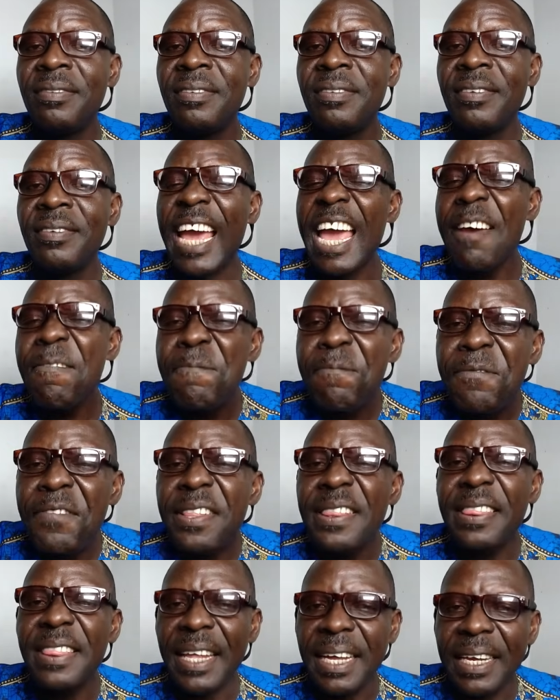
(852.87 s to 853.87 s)

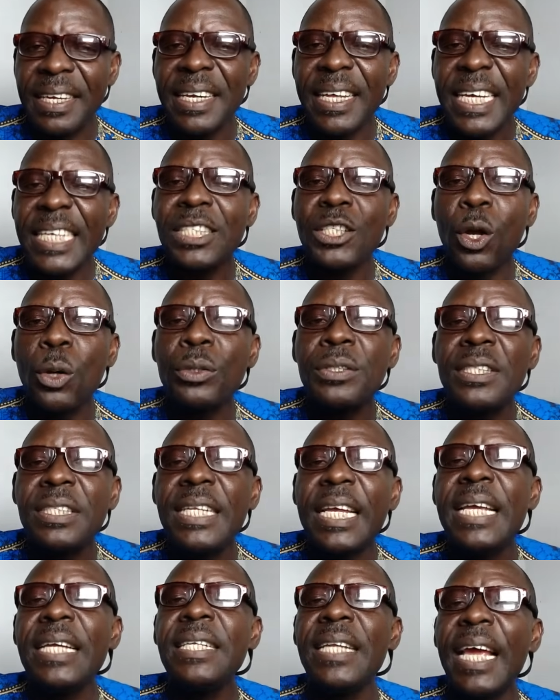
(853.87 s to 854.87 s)
Everything is
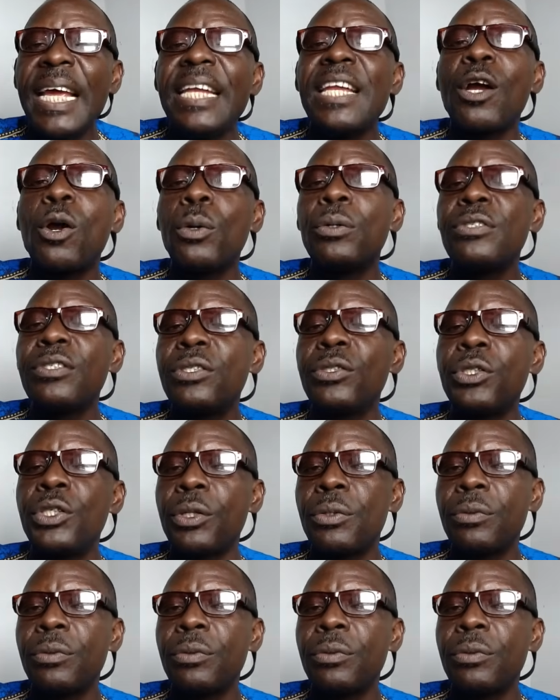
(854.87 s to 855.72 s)
contained in the constitution.